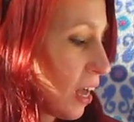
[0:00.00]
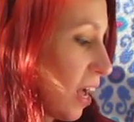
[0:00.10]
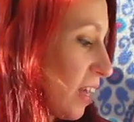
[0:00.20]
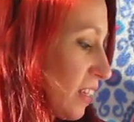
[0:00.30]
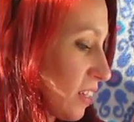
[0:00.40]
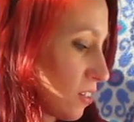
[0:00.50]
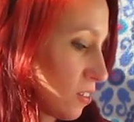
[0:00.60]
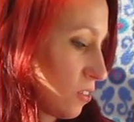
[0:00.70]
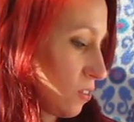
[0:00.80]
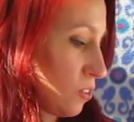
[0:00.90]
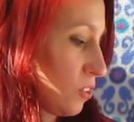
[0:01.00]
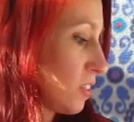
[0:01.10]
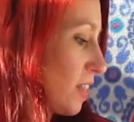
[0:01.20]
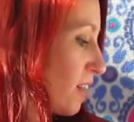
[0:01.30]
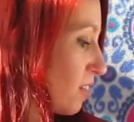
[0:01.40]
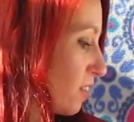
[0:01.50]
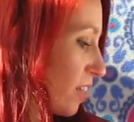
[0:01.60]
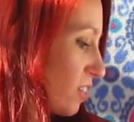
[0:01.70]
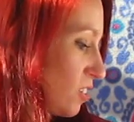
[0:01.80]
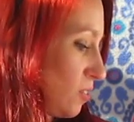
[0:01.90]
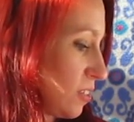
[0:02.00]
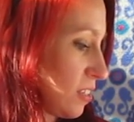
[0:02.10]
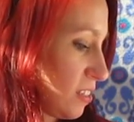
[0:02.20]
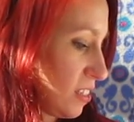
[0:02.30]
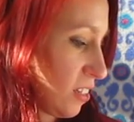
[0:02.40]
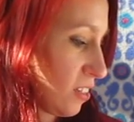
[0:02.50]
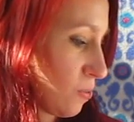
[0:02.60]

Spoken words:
I could tell that she was listening